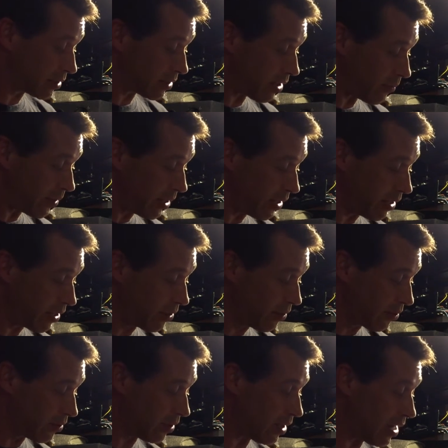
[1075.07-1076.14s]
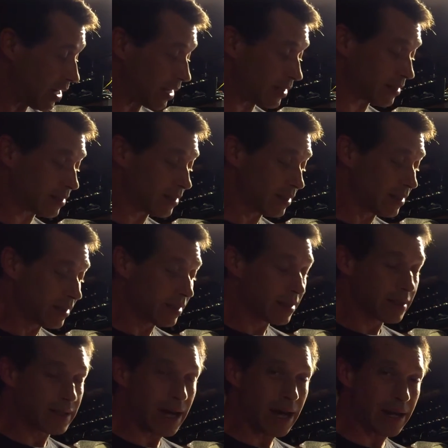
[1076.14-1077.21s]
just that we need to utilize
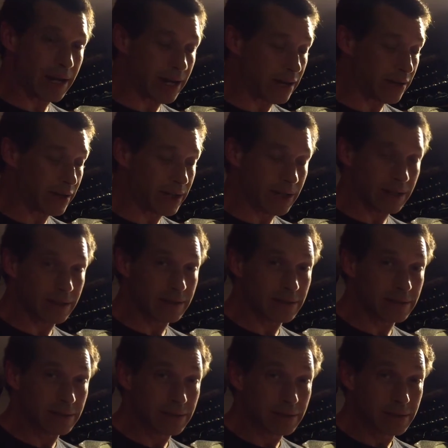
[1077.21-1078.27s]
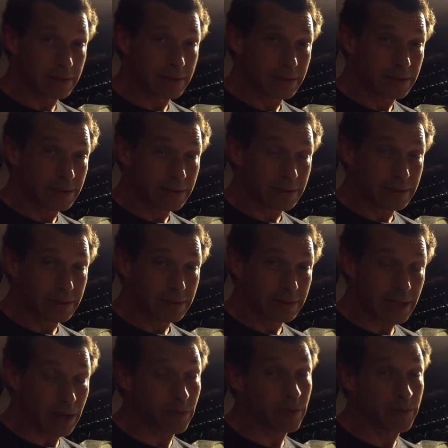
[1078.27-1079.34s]
that area.
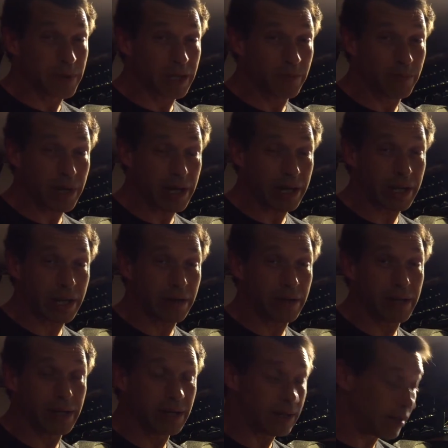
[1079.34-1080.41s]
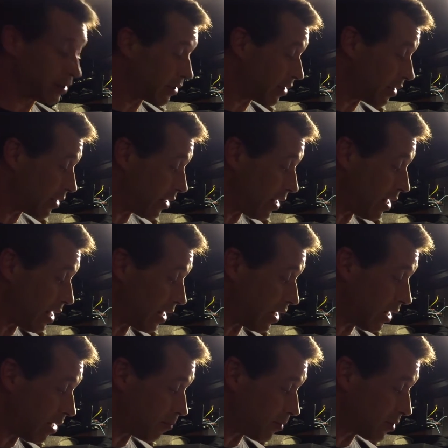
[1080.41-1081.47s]
That would be a bad area under high
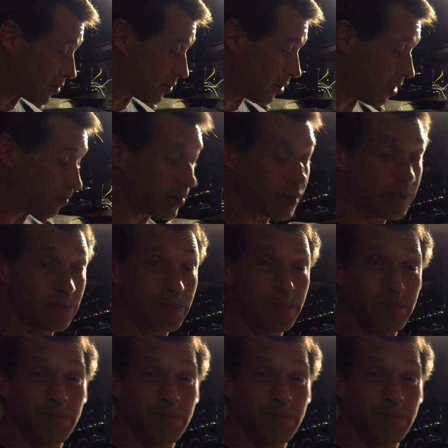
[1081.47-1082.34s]
amperage draw, but